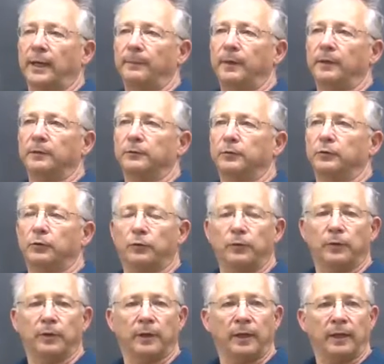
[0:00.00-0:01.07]
come out
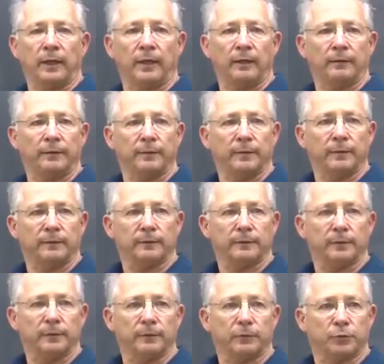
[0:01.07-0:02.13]
uh,
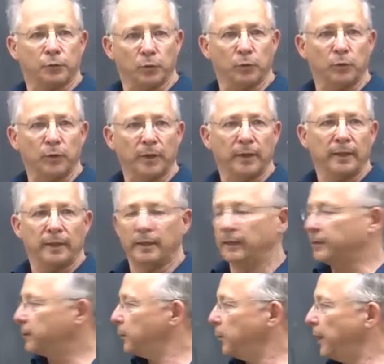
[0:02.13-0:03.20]
true
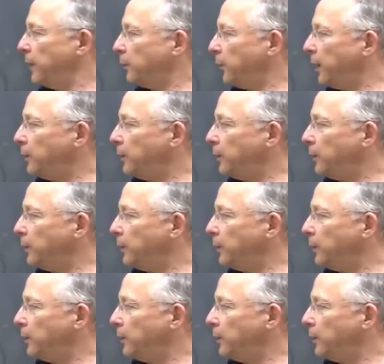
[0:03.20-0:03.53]
is when,